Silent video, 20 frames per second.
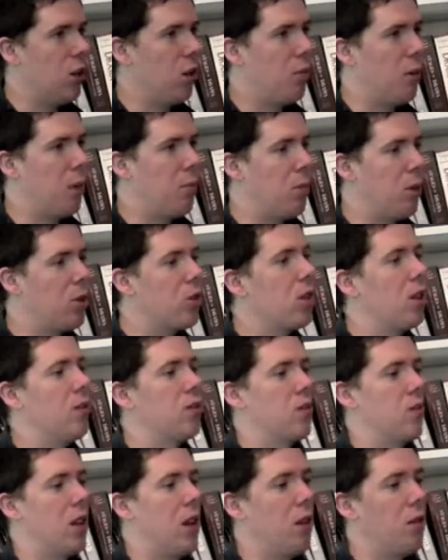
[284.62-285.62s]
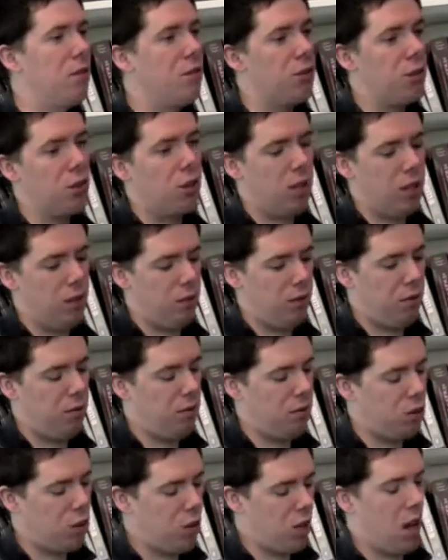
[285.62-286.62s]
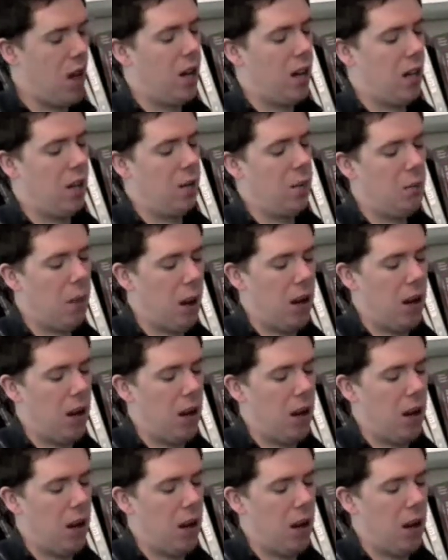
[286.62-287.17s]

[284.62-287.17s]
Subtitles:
my bookshelves are now full of giant